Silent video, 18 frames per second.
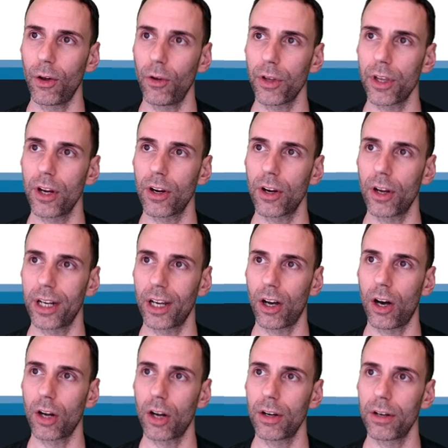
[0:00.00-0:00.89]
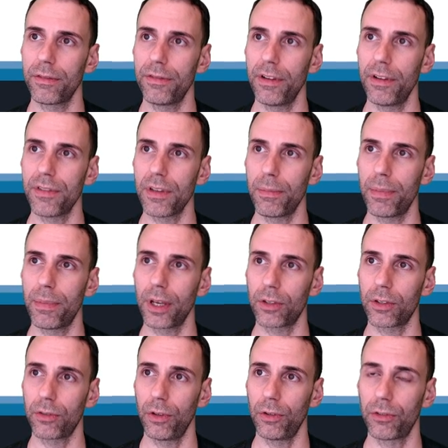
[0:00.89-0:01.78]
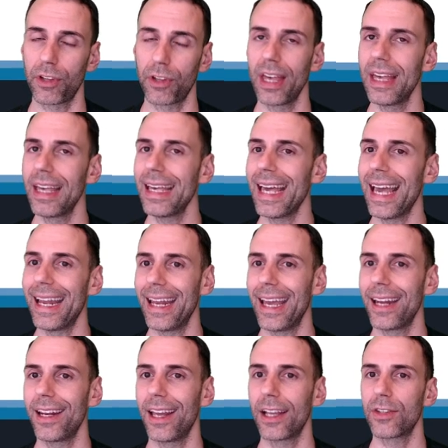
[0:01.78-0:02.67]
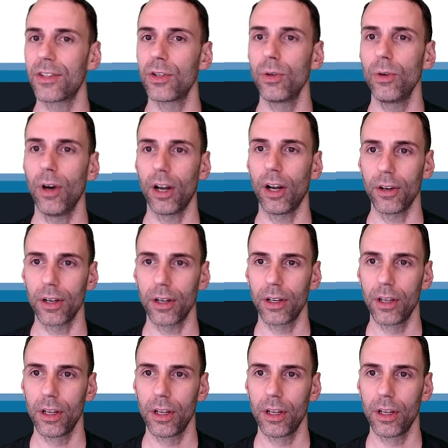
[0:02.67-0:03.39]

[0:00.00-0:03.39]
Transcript: here at 150 pixels and end at 200.